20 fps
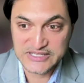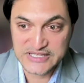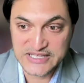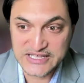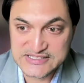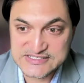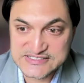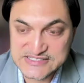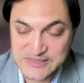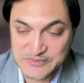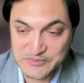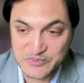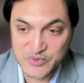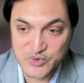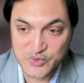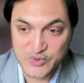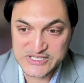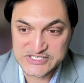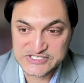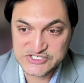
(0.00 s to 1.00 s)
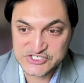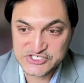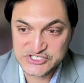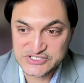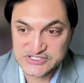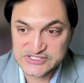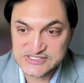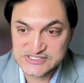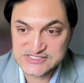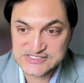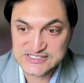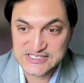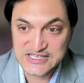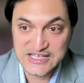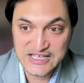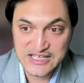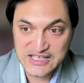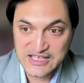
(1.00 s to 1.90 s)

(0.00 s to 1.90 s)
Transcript: get some questions.